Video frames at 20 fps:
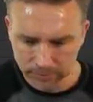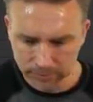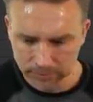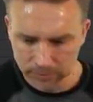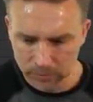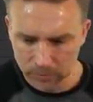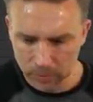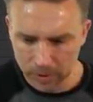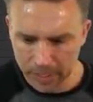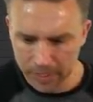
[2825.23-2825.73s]

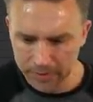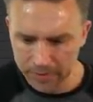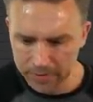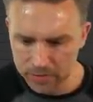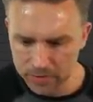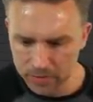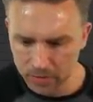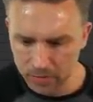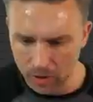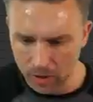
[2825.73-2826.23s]
Right?
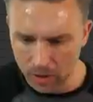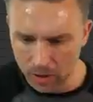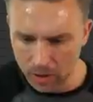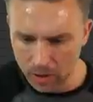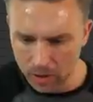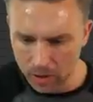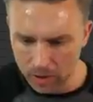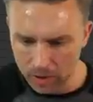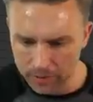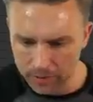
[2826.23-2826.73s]
These are
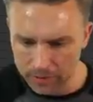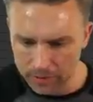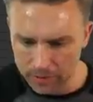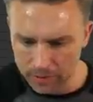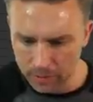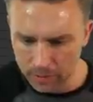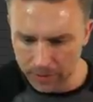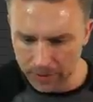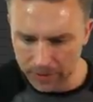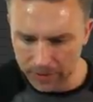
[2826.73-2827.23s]
all the
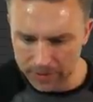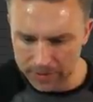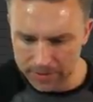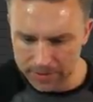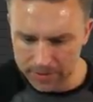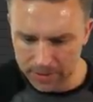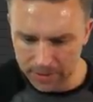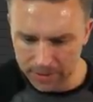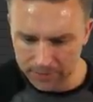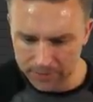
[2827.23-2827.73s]
little pins
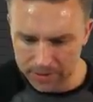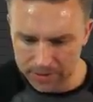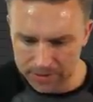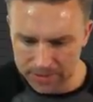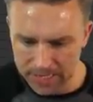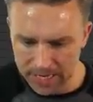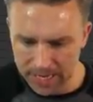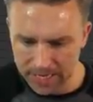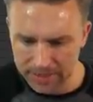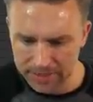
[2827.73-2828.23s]
that I've just
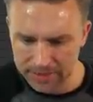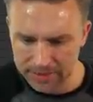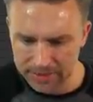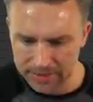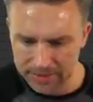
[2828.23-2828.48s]
added.